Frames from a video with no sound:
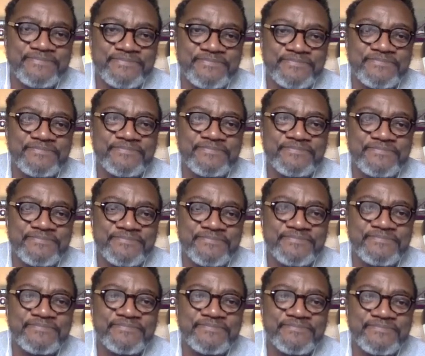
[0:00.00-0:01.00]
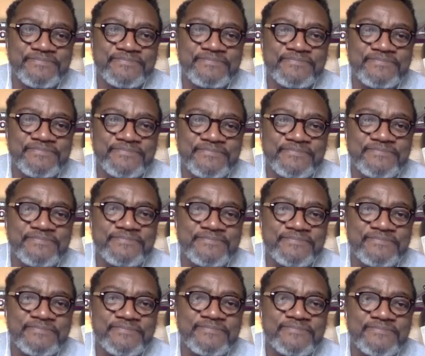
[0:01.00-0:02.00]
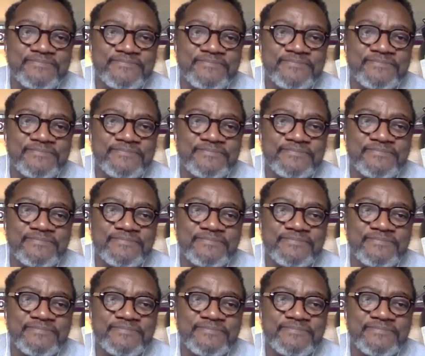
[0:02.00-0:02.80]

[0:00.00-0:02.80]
No words are spoken by the person on screen.